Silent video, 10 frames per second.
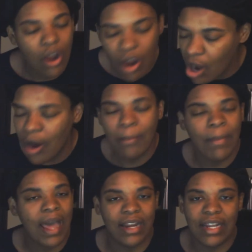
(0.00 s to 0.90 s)

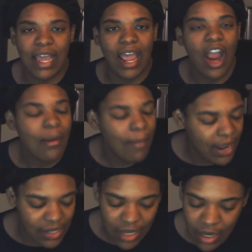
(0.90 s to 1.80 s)
Everybody dead.
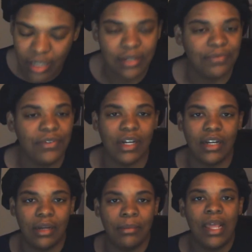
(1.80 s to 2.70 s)
Everybody cut the
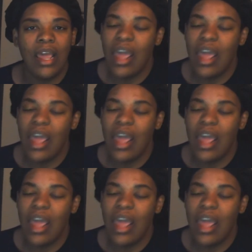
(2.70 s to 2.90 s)
fuck up.